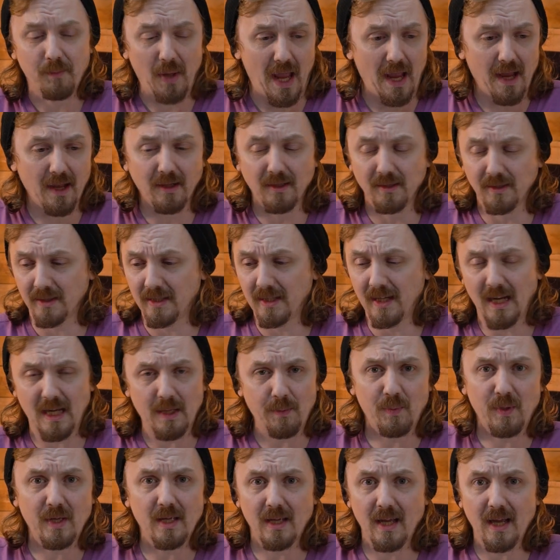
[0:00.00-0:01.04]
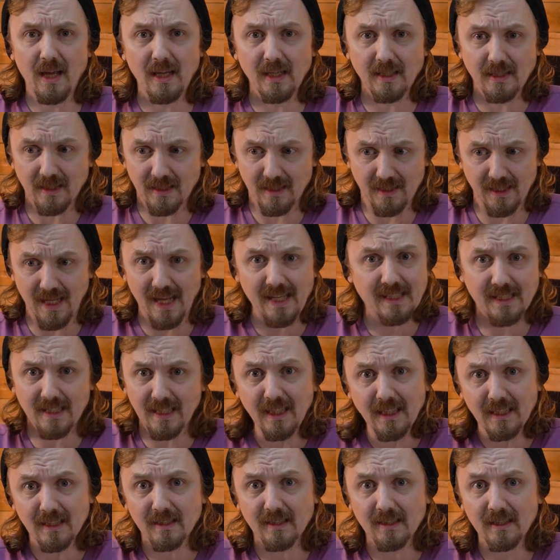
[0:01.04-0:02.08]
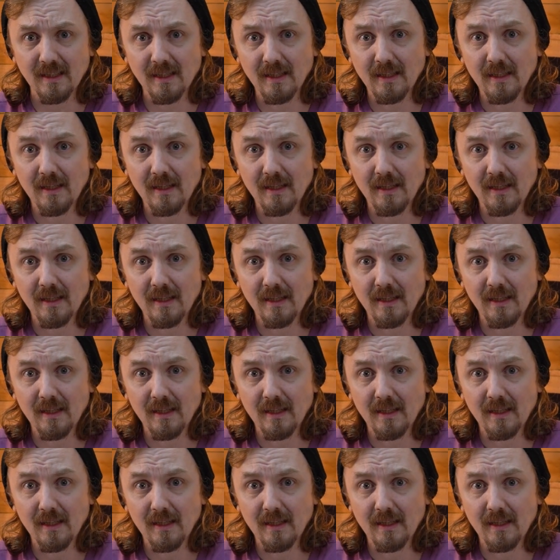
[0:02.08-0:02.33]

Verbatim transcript: Pales and IPAs. That's it.